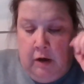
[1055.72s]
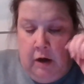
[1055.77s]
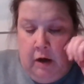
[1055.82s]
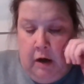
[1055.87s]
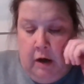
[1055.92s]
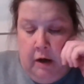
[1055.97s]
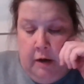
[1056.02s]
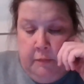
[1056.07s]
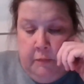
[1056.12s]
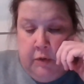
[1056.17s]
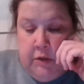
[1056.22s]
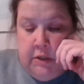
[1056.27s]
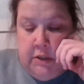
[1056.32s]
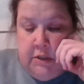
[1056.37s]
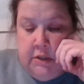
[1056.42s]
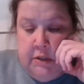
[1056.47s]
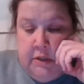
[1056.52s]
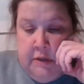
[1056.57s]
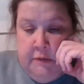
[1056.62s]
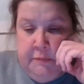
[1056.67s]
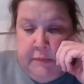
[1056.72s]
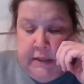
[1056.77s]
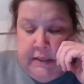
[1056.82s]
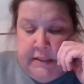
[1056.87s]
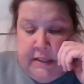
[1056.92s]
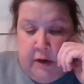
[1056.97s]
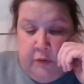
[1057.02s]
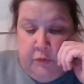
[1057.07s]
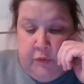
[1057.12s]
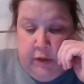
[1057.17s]
Which may
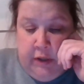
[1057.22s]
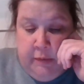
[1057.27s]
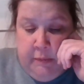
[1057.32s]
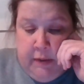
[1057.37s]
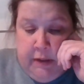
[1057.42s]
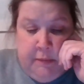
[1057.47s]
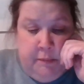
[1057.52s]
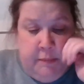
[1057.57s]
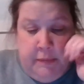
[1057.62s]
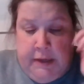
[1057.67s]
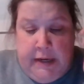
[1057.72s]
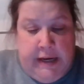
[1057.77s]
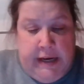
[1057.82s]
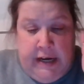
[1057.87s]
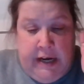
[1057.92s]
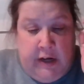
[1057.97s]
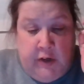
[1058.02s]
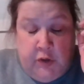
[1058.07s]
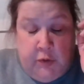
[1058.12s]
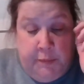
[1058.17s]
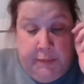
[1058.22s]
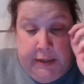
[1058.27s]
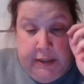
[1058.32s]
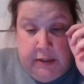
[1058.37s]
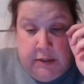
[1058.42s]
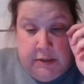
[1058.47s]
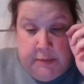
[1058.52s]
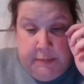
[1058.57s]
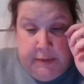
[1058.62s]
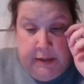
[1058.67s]
sound really mean, and I don't mean
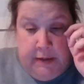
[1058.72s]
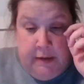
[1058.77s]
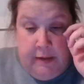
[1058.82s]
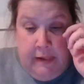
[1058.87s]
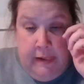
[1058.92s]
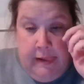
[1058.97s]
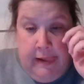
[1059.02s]
it to be.